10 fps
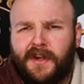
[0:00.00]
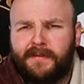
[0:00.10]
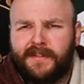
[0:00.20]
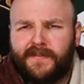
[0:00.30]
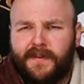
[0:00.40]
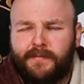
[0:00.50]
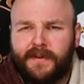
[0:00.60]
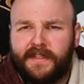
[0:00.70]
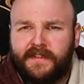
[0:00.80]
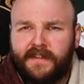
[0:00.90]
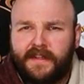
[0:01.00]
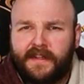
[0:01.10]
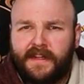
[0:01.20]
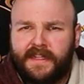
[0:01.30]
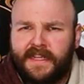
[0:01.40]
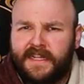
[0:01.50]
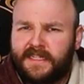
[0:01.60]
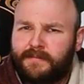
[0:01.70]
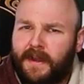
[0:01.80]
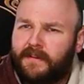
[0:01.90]
carbon footprint, I think
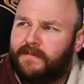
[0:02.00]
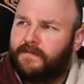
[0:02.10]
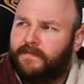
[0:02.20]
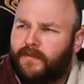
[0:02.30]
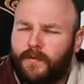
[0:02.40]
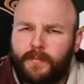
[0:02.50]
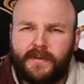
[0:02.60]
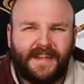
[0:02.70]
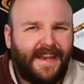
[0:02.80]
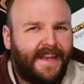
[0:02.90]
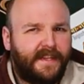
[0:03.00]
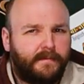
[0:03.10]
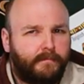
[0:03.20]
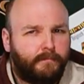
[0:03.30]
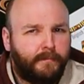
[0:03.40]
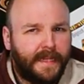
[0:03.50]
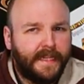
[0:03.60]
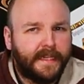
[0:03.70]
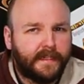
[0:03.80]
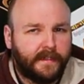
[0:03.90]
it's about 4.8
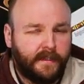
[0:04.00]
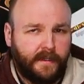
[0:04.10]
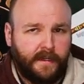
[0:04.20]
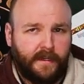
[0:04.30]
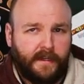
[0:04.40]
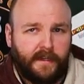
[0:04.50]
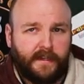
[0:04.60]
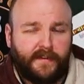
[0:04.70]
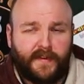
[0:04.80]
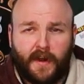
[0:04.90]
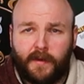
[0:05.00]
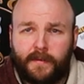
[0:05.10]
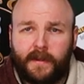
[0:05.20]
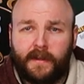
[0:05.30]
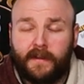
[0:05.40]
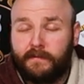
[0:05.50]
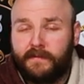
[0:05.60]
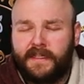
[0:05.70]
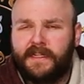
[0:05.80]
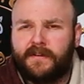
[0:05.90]
million of
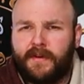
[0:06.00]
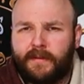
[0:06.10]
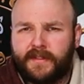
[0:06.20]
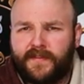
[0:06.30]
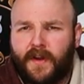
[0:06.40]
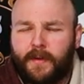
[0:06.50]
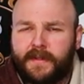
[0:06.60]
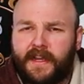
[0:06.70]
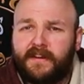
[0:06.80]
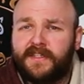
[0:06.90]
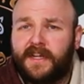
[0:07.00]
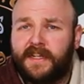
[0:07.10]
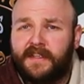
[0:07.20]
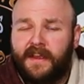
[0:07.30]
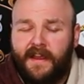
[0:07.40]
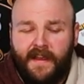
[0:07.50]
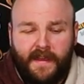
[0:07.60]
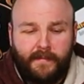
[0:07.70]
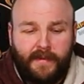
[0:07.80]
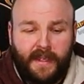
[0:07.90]
kilograms of carbon dioxide
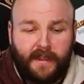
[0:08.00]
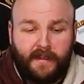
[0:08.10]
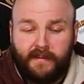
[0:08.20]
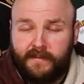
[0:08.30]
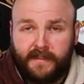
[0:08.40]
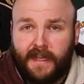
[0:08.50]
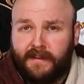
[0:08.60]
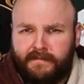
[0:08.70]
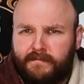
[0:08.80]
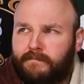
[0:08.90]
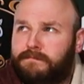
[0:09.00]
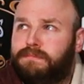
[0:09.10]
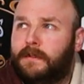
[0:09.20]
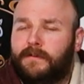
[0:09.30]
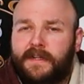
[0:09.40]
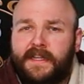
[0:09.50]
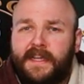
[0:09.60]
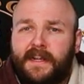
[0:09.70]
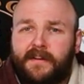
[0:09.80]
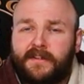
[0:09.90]
being blown in
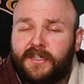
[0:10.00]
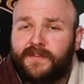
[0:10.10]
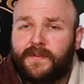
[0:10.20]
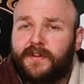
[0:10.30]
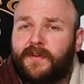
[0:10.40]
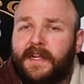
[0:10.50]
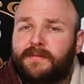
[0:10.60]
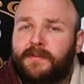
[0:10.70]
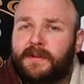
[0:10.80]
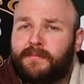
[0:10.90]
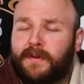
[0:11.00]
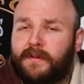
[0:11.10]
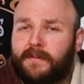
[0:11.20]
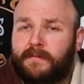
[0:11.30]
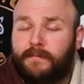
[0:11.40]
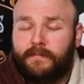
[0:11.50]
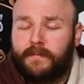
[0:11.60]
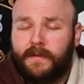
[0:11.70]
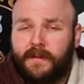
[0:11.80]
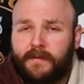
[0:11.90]
the air just for transport and
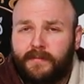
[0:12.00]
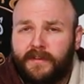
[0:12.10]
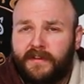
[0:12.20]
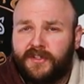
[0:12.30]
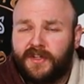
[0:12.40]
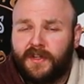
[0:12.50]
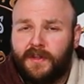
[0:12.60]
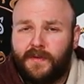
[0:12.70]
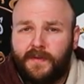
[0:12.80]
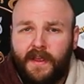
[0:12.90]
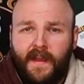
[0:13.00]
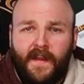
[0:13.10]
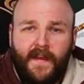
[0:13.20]
production alone.